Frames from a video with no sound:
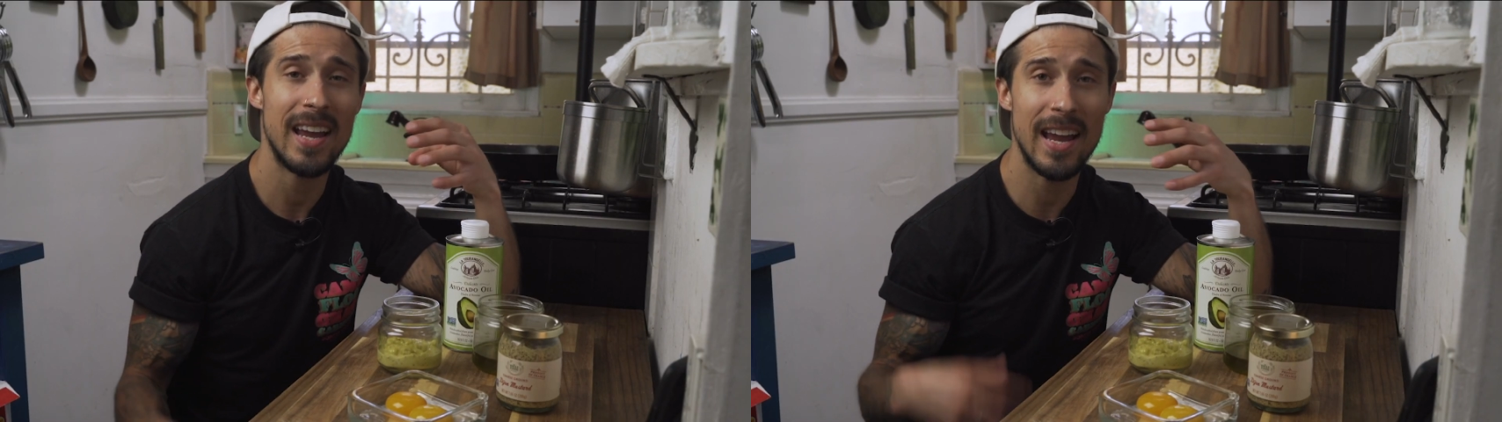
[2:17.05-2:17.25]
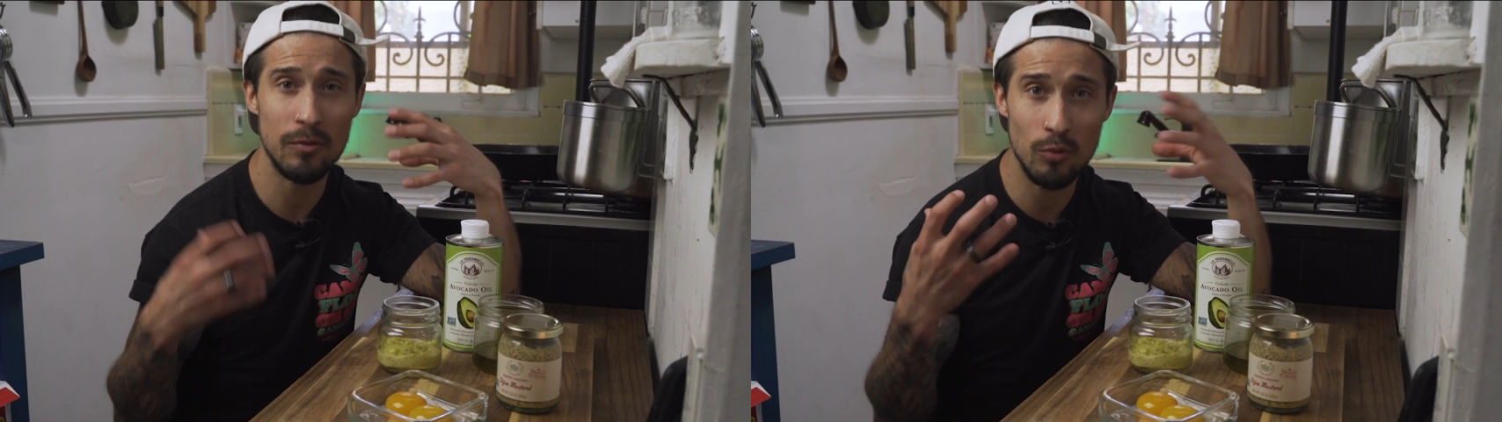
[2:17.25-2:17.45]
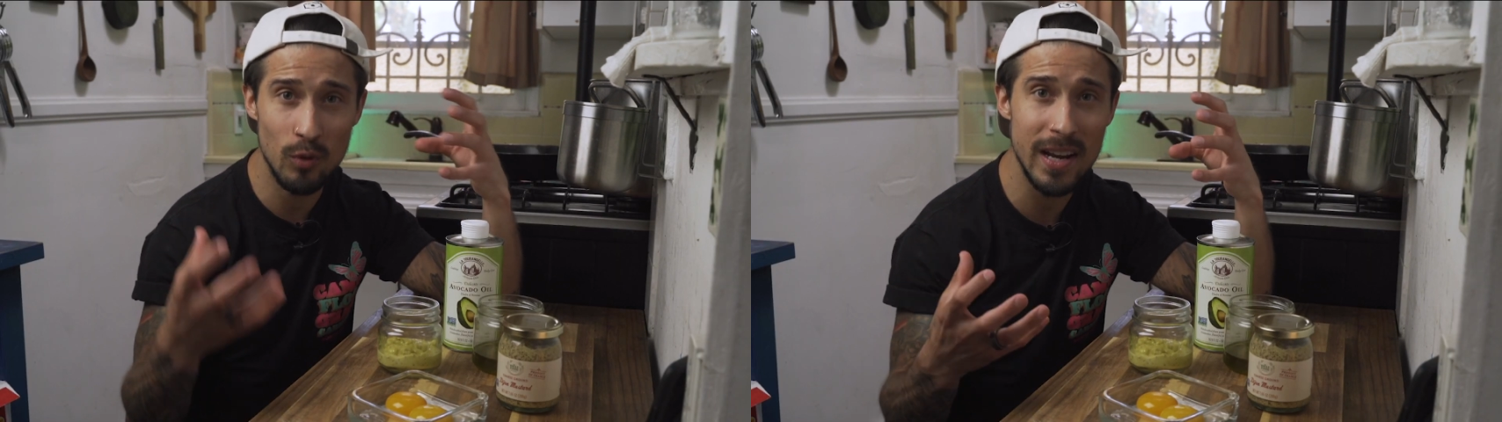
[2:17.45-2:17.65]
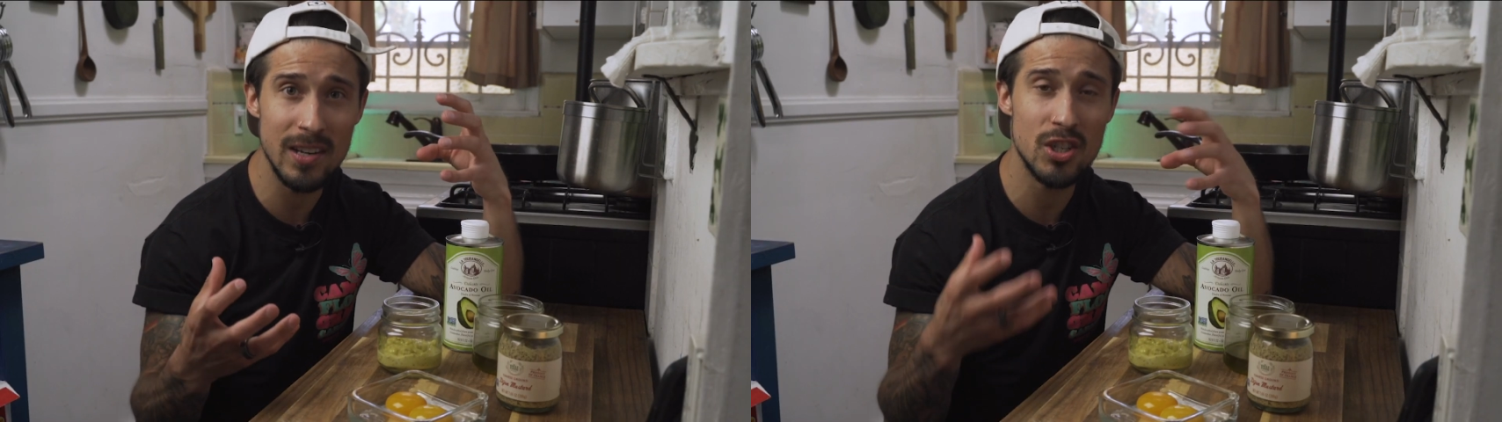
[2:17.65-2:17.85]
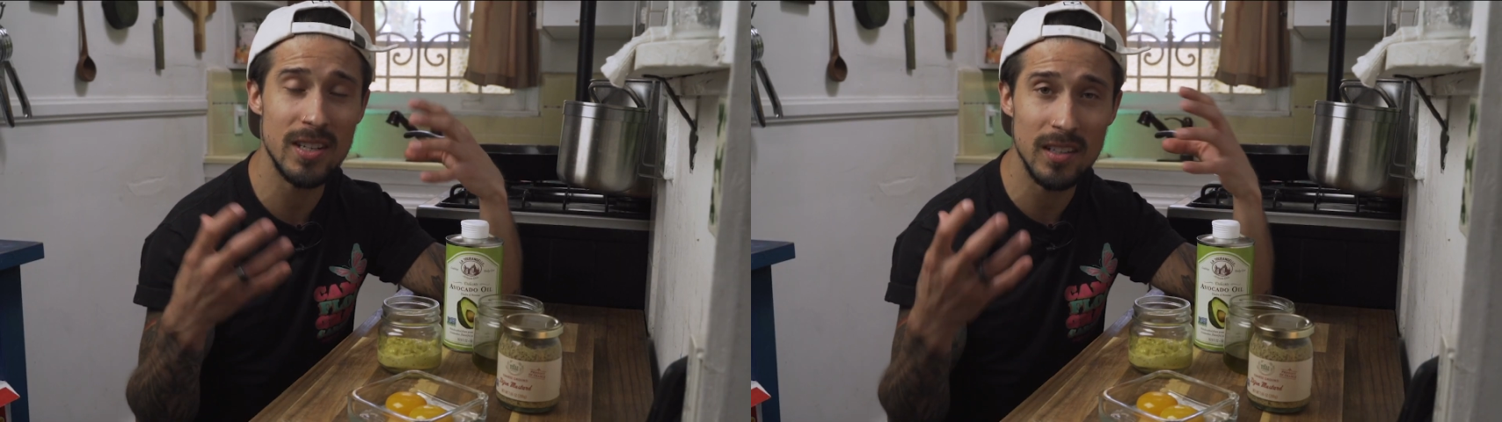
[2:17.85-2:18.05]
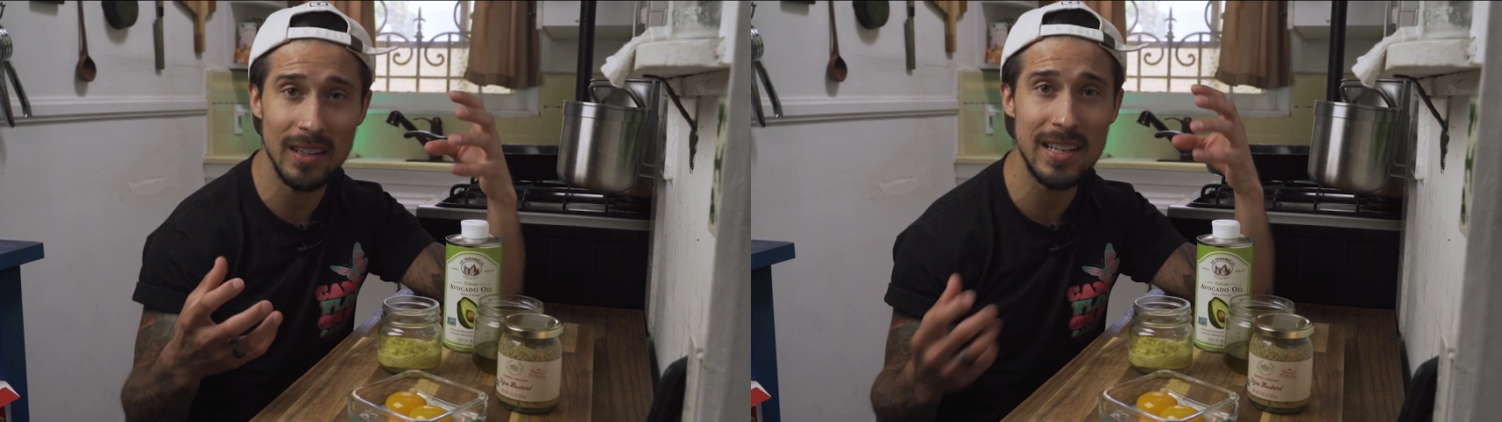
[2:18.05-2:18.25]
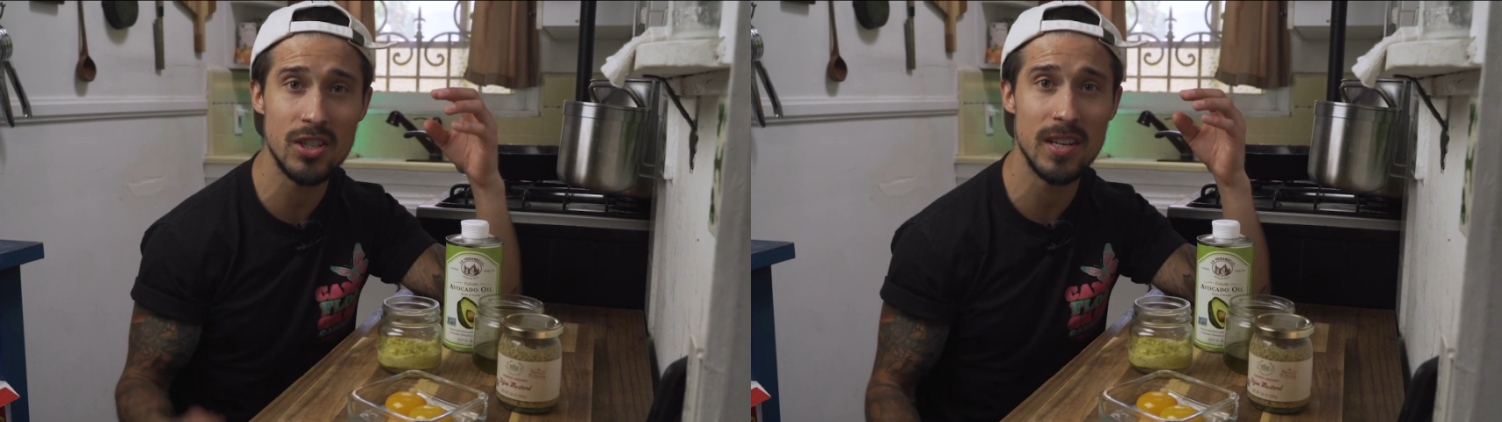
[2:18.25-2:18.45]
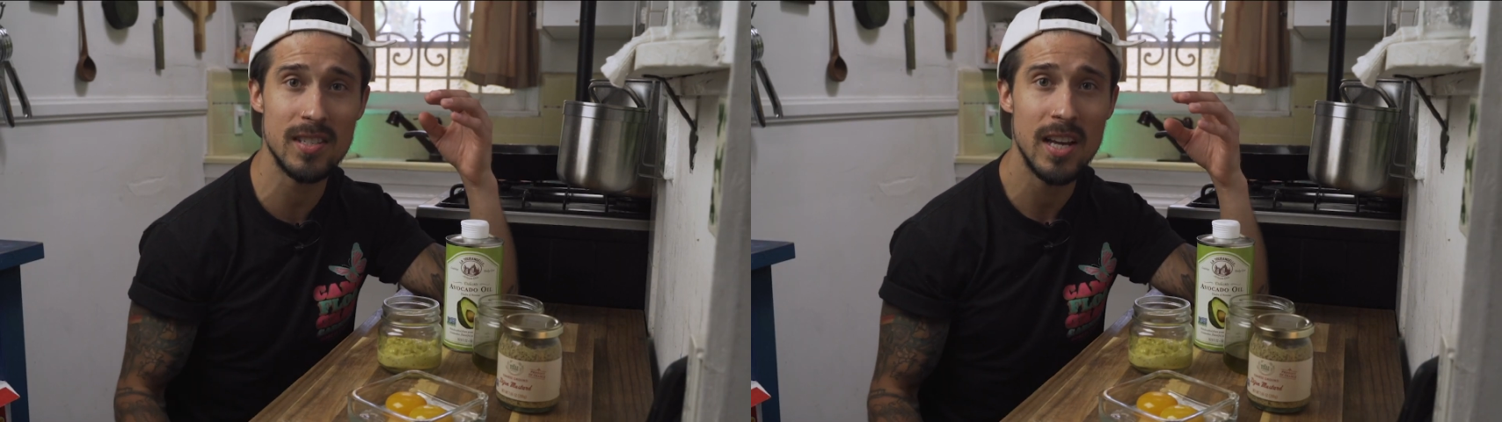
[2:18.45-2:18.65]
and rich and
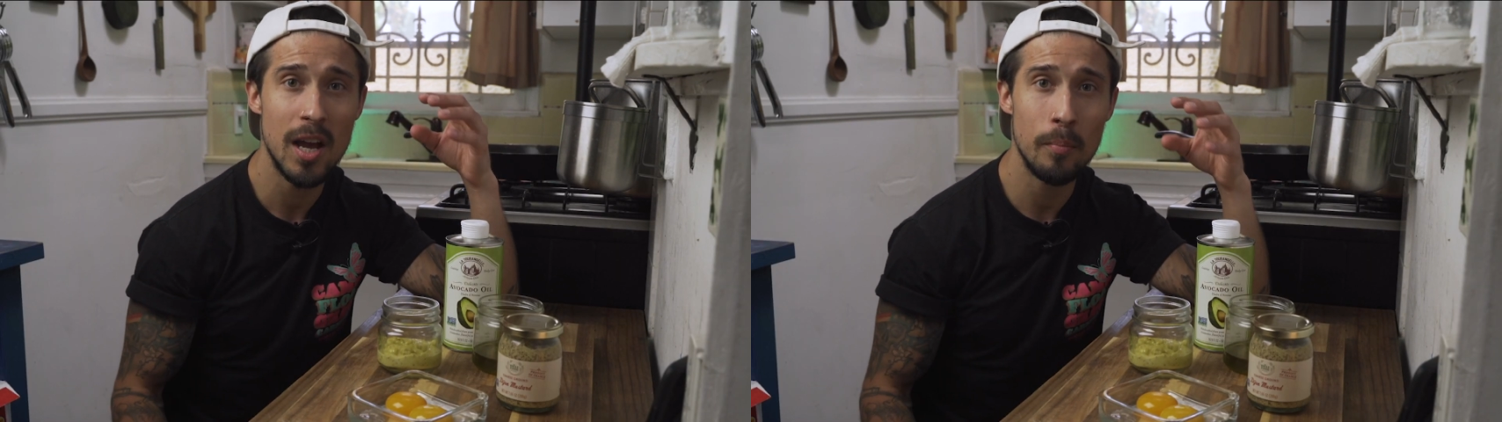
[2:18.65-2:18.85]
delicious,